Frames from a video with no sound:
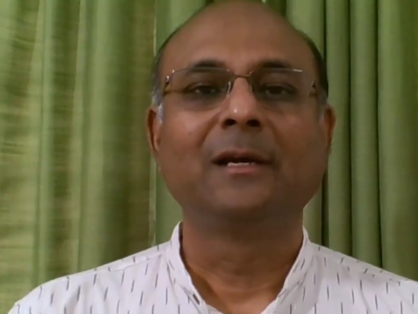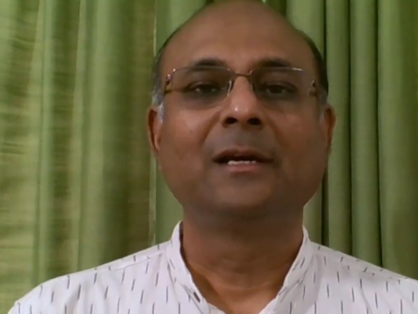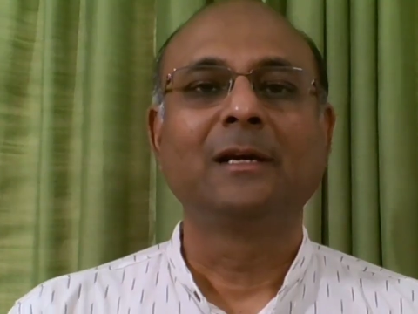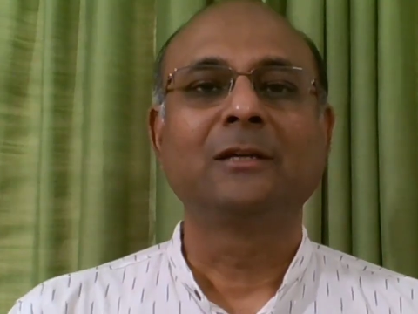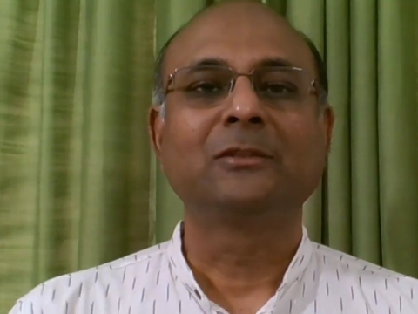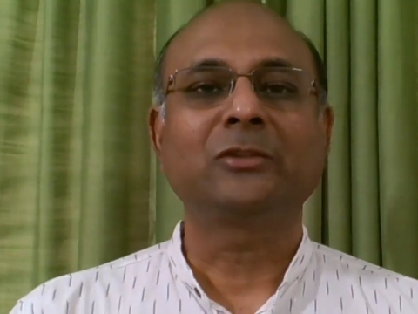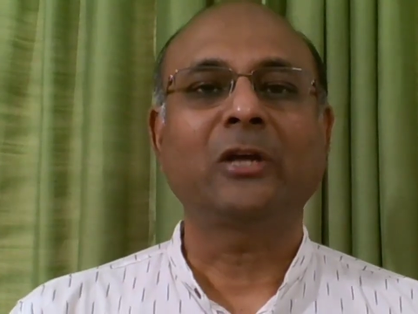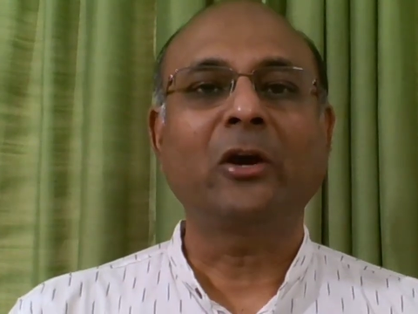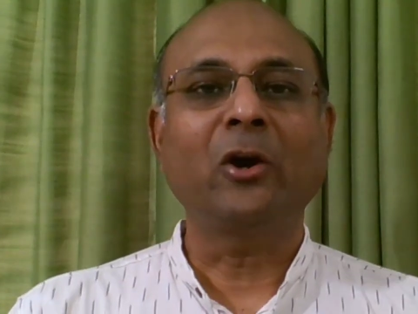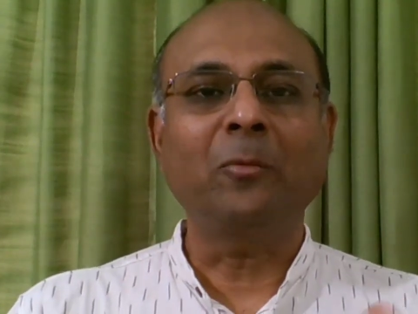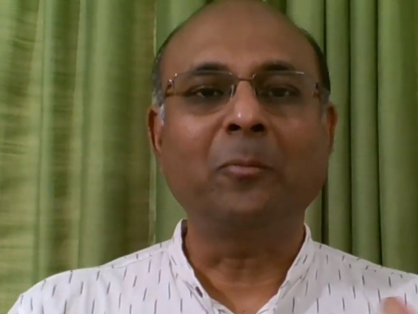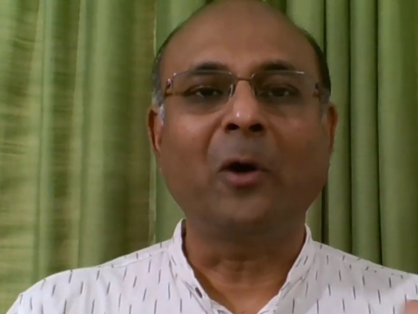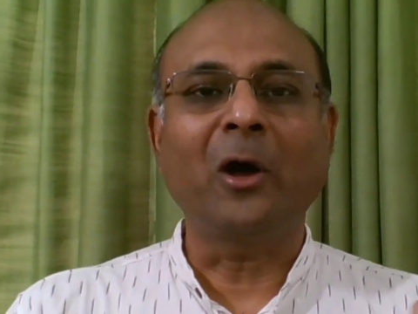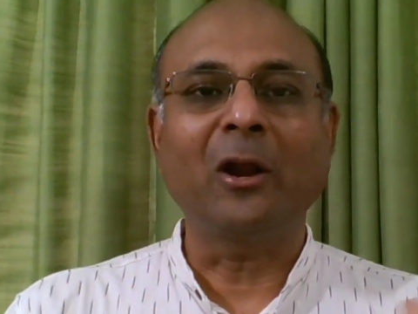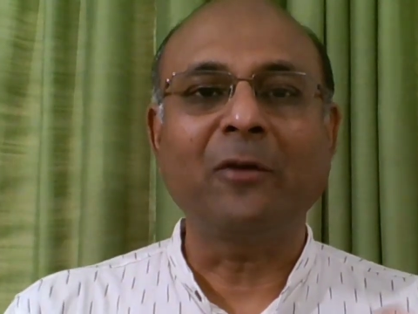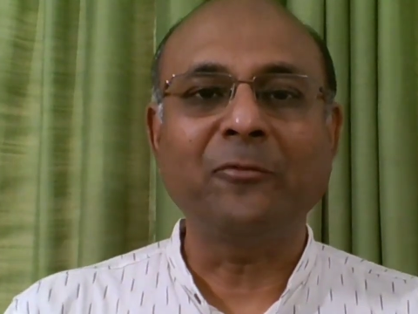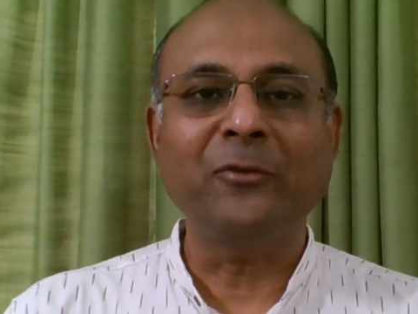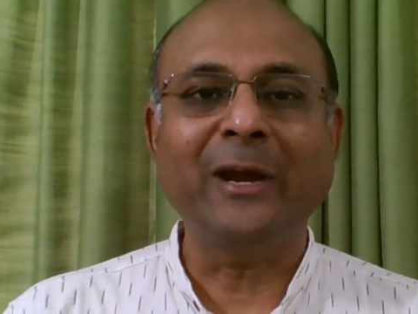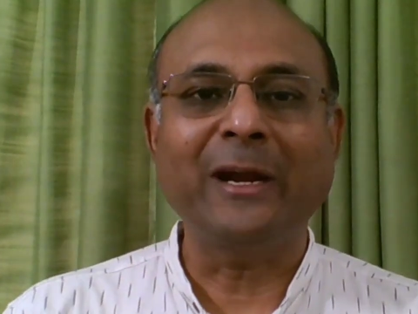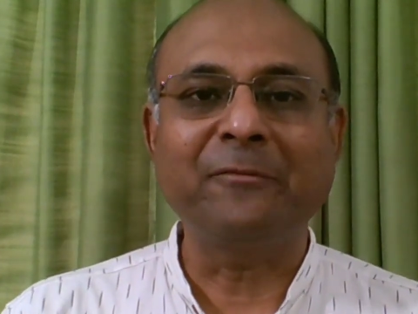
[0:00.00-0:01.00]
So I hope all
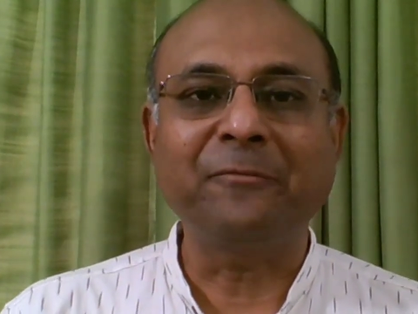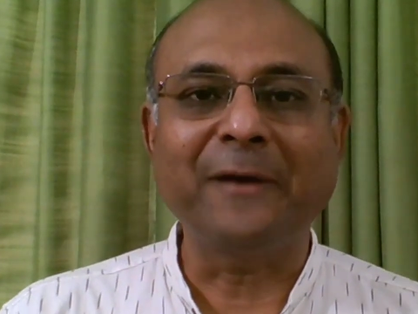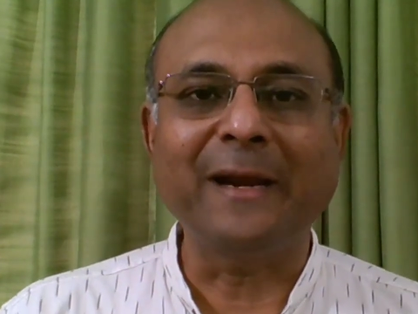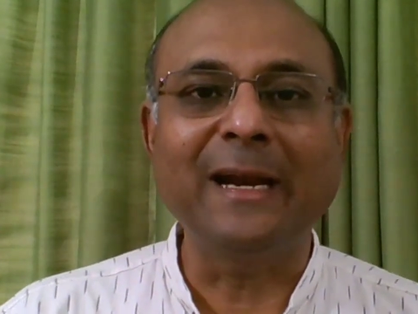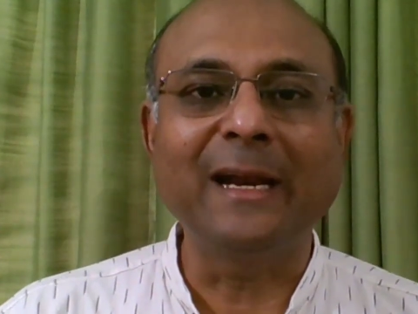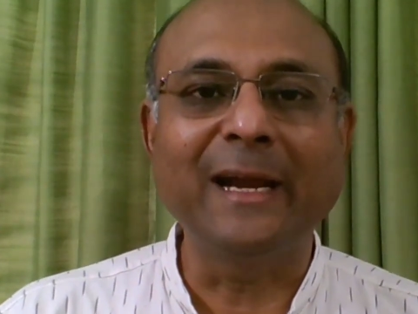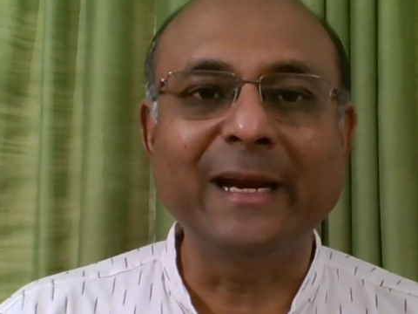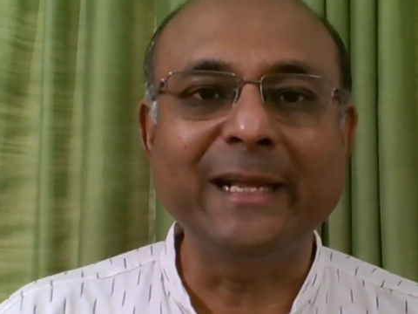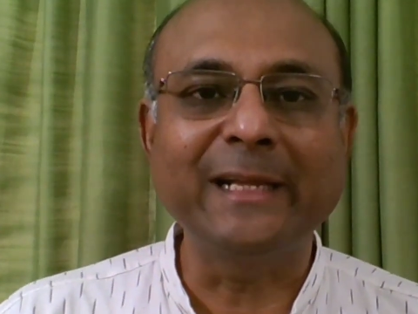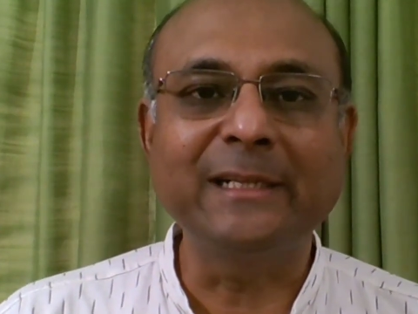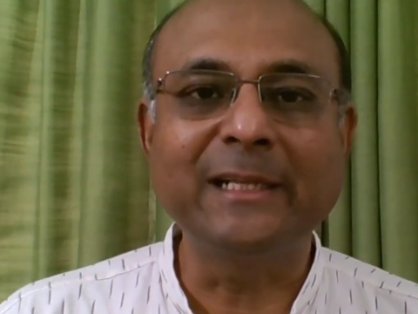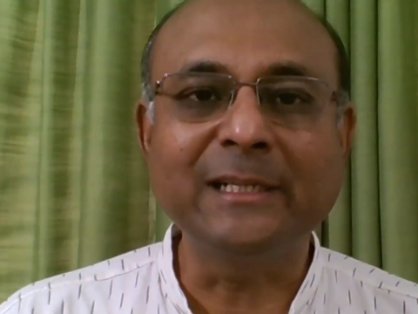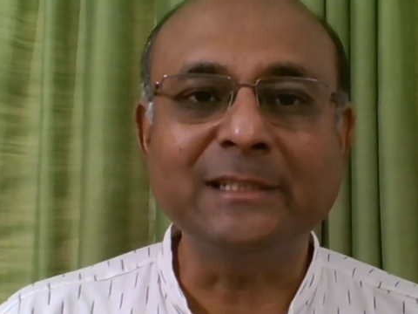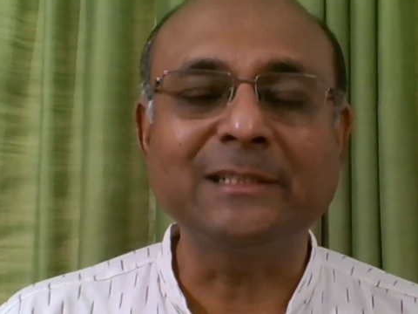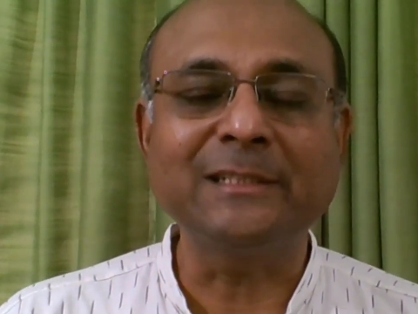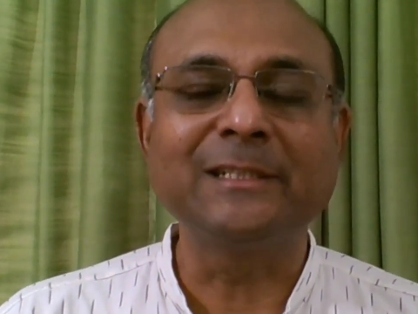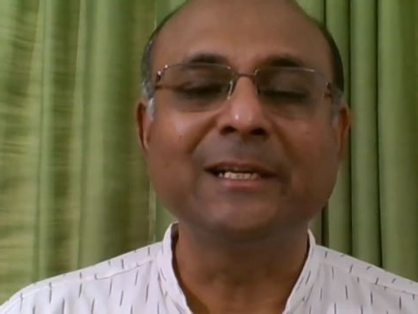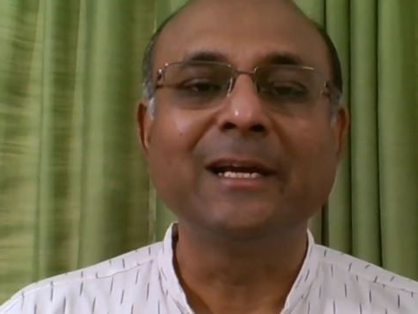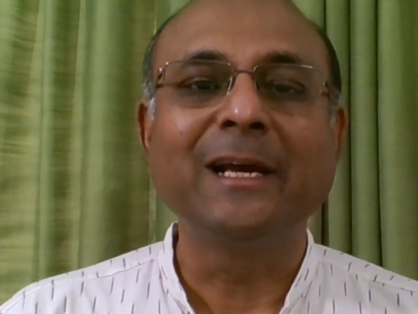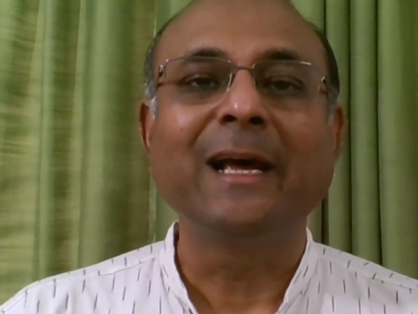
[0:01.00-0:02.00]
of you had fun learning
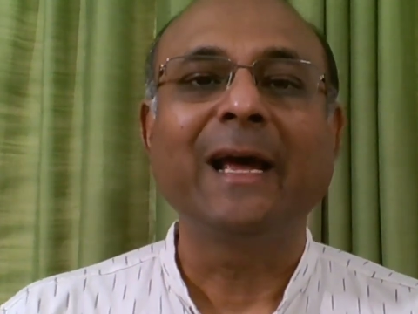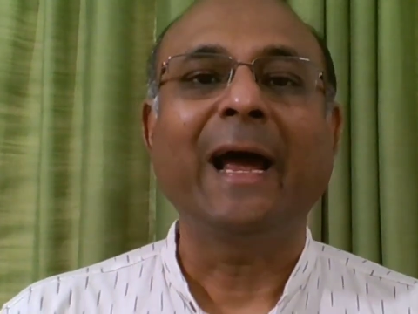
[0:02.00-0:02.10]
this